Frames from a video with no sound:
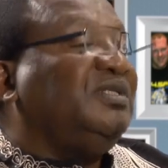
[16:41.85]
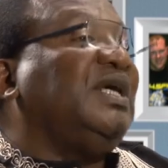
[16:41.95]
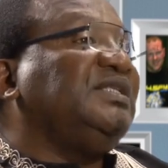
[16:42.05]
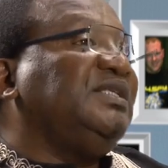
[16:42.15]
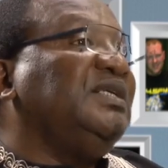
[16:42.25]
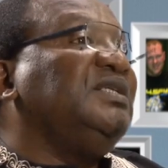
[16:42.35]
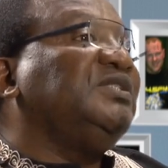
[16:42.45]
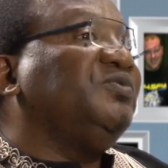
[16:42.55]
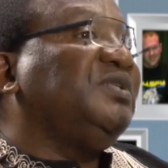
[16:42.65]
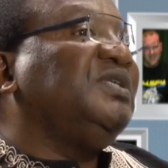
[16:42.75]
that
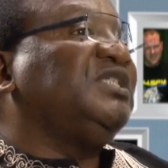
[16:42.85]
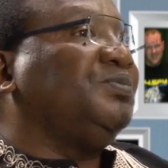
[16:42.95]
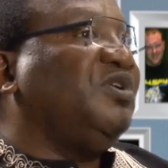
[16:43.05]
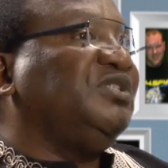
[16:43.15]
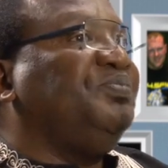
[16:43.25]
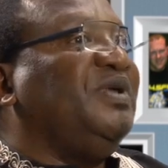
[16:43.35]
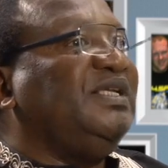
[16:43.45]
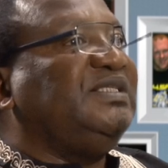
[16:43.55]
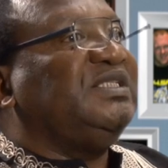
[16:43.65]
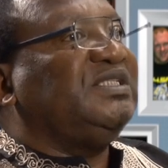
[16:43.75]
deals with
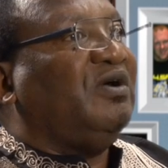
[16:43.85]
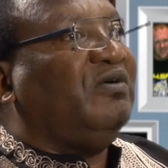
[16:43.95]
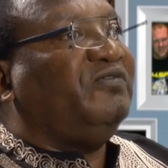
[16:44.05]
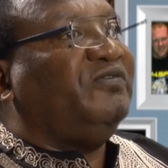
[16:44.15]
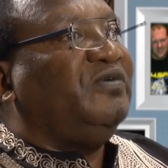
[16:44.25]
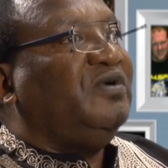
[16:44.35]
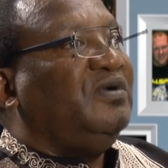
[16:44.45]
responsibilities of